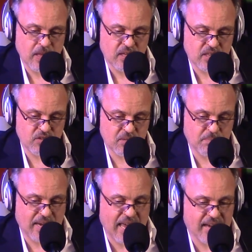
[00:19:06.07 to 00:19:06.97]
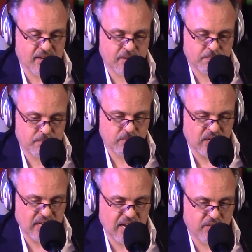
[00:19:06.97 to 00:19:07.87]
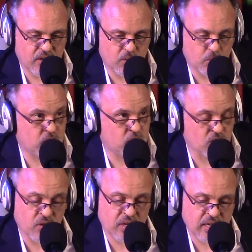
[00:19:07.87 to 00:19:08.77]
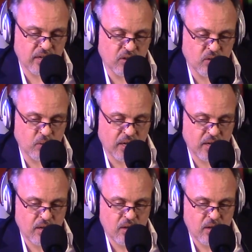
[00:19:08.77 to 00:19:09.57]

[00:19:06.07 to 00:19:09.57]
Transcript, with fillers: There is a plaque now in Woodstock, Illinois,